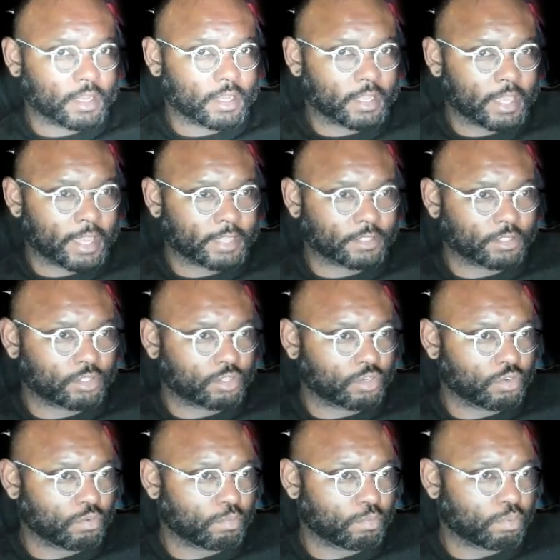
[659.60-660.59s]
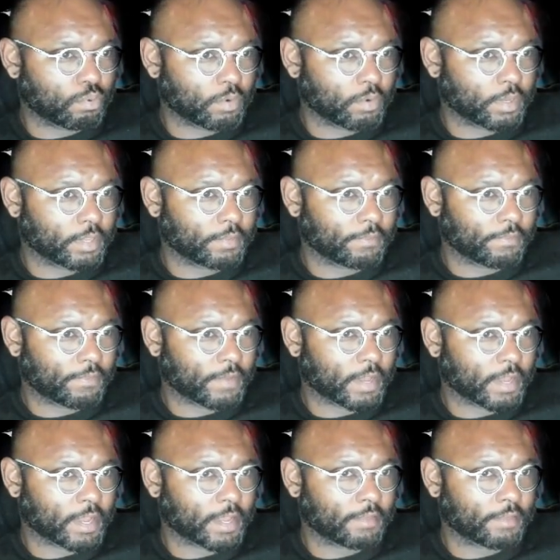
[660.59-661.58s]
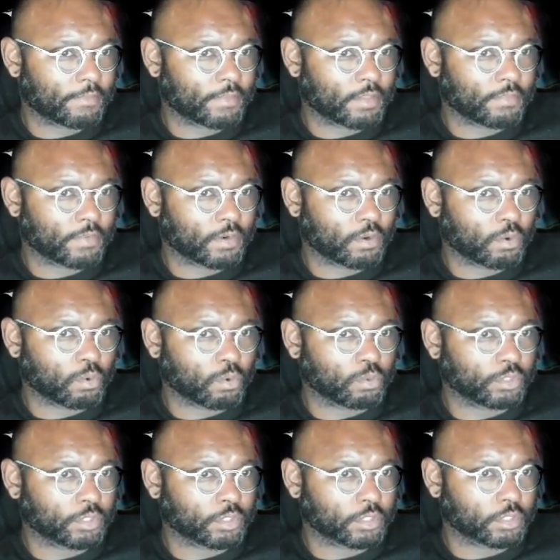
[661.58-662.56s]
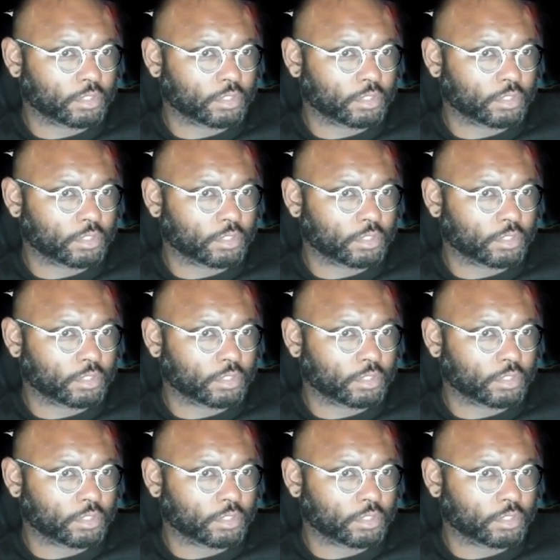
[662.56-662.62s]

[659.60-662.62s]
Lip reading: as a 2.5, even older.